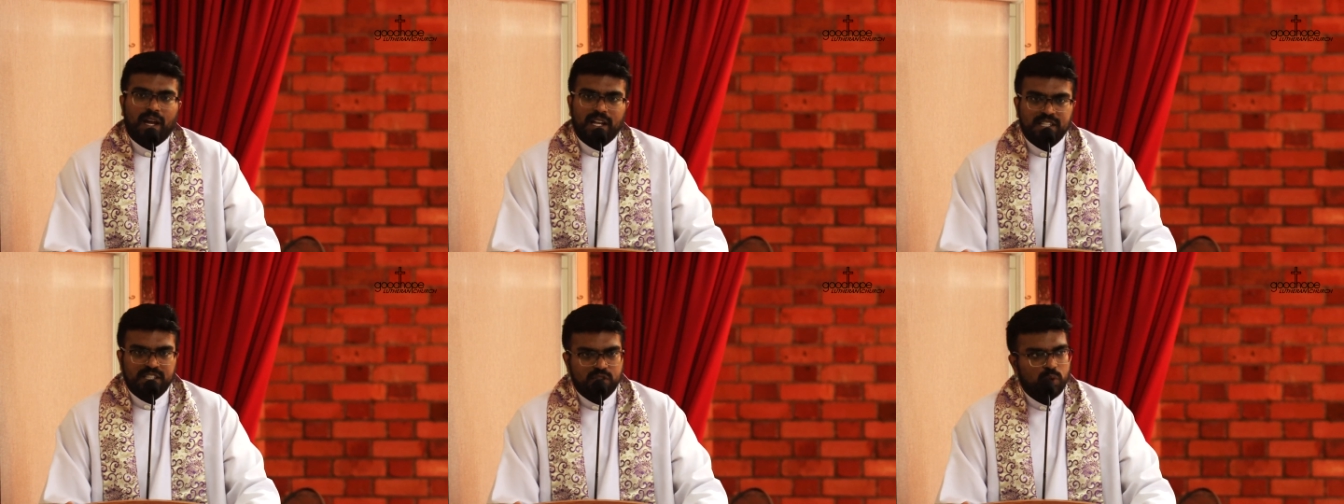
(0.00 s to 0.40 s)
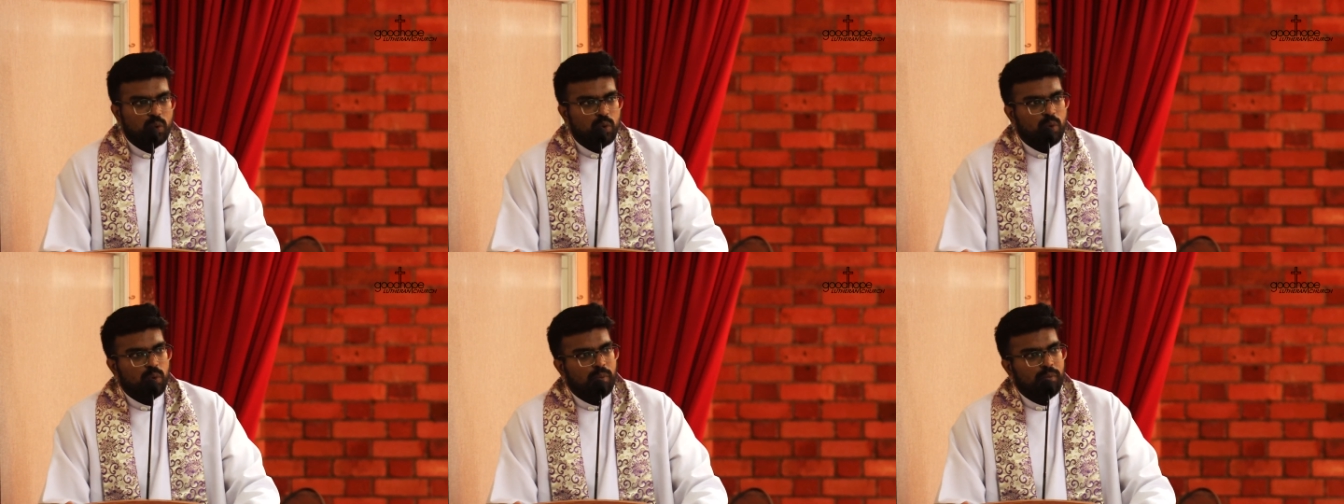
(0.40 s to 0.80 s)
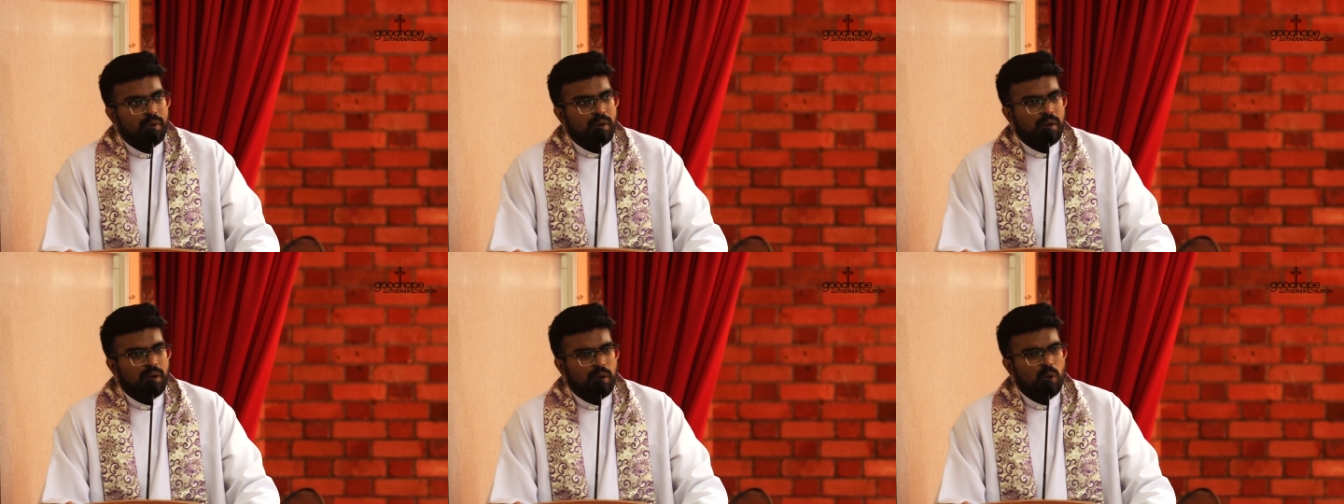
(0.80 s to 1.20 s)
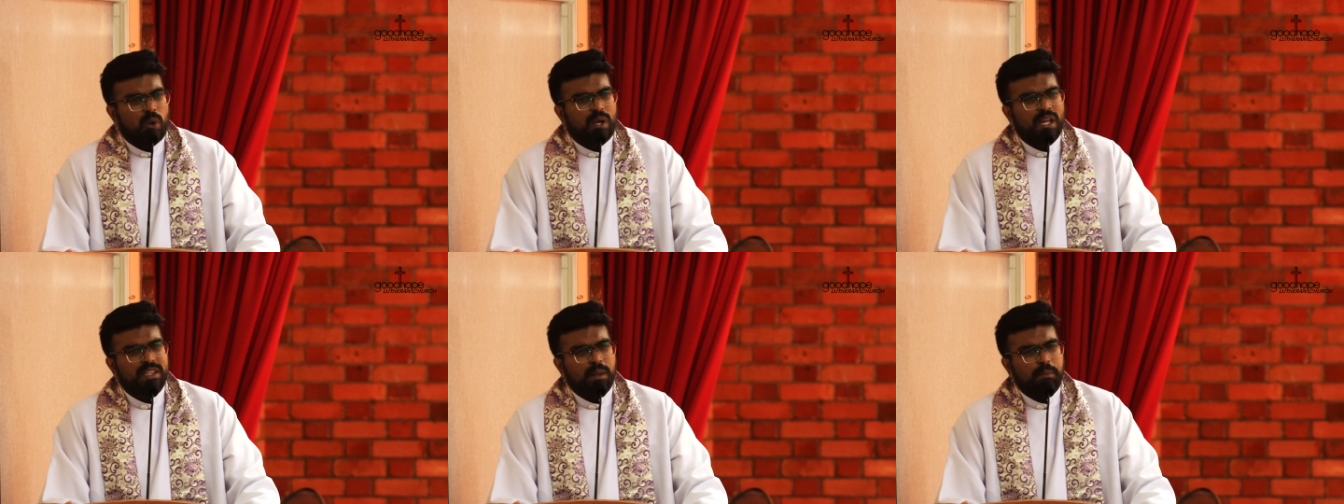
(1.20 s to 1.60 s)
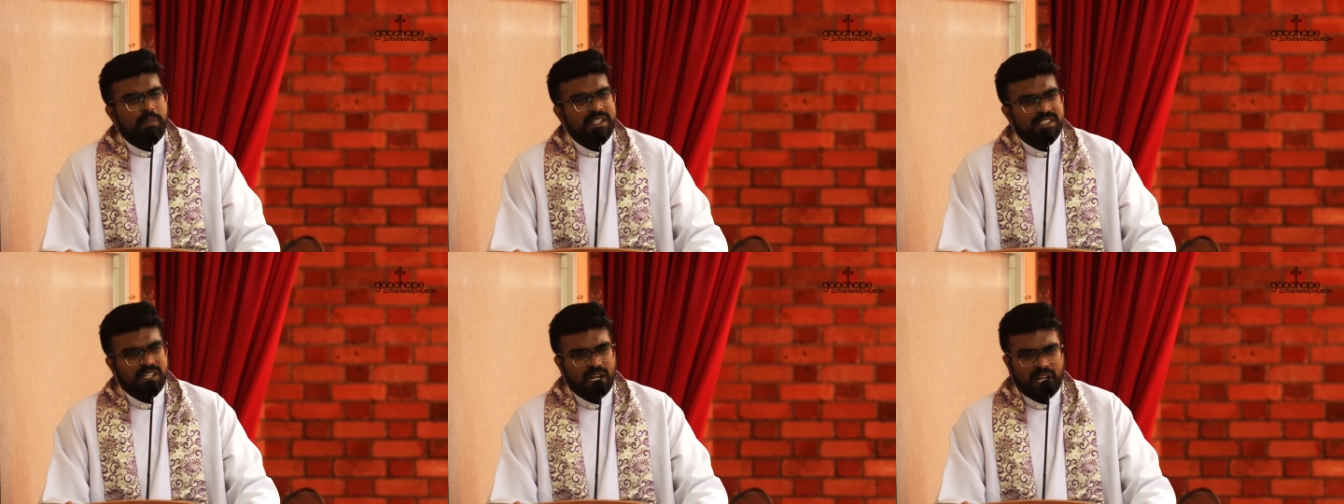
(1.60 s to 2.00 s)
And so Look at the
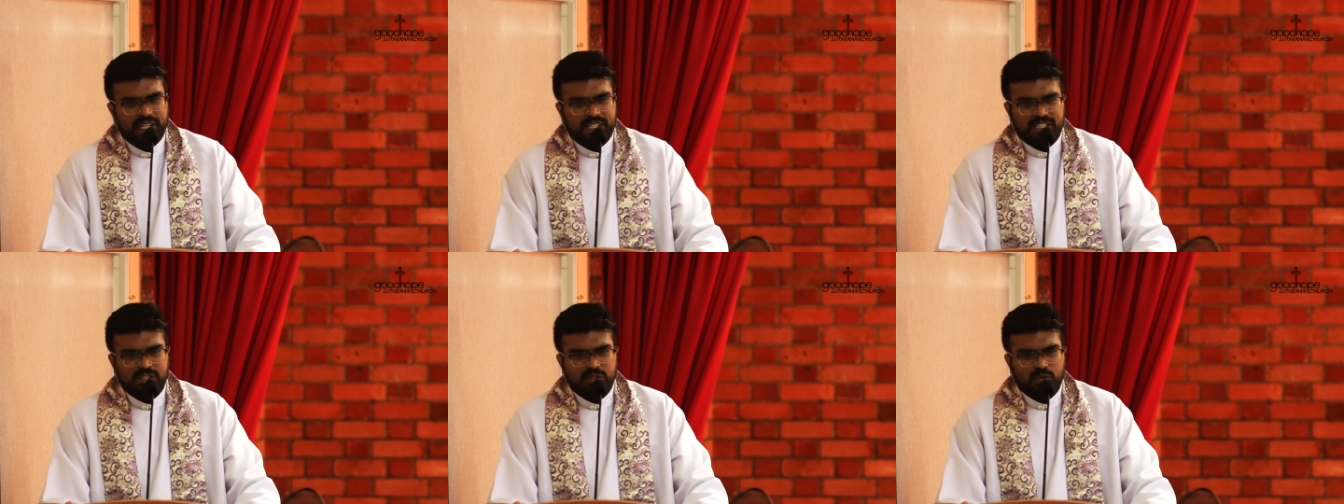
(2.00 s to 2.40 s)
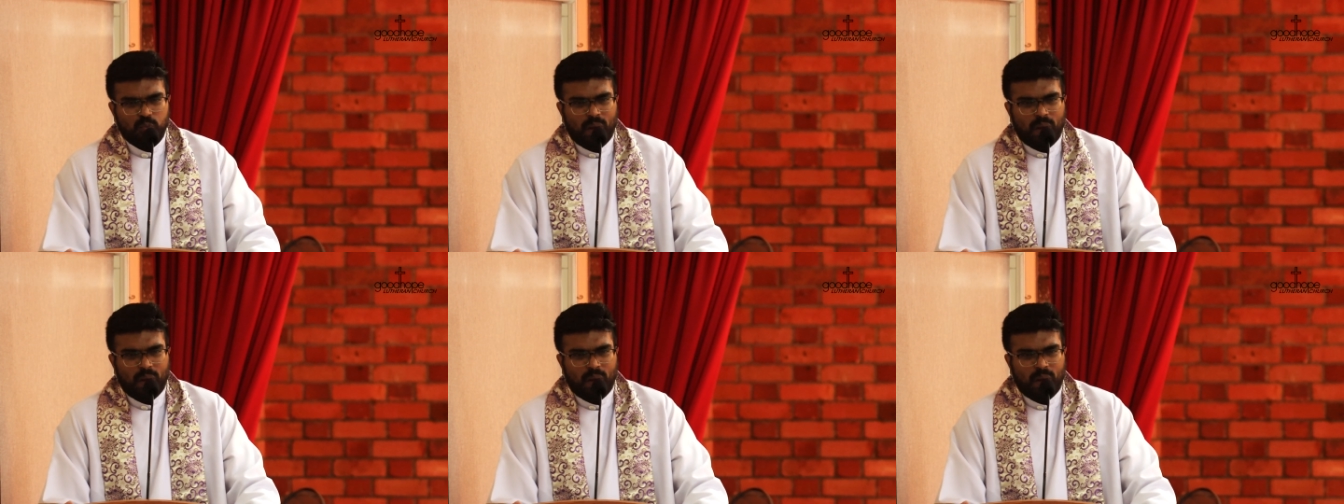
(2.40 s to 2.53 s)
Israelites.